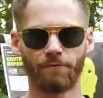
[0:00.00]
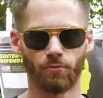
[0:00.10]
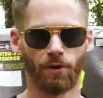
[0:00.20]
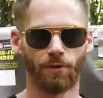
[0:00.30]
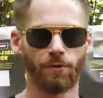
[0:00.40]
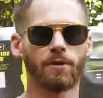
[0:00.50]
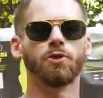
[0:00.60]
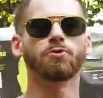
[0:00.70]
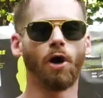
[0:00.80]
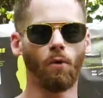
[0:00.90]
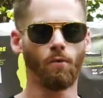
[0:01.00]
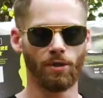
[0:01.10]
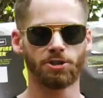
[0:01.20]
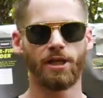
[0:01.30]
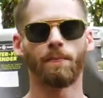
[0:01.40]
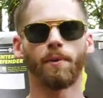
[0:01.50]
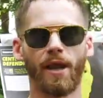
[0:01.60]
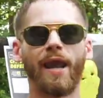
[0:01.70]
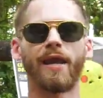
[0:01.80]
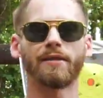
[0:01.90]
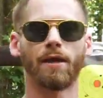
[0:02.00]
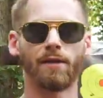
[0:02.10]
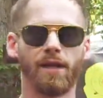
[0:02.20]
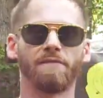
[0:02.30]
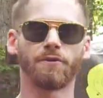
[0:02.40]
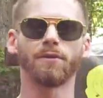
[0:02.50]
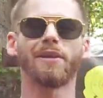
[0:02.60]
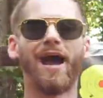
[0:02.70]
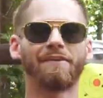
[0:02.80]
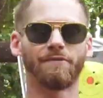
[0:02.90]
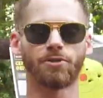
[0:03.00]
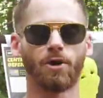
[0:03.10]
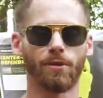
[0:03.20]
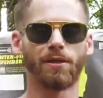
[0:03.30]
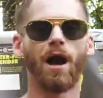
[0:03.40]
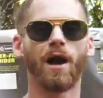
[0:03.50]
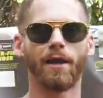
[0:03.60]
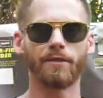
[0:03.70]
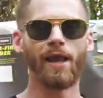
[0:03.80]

is worth. You don't want to skip on a handgun if your life is on the line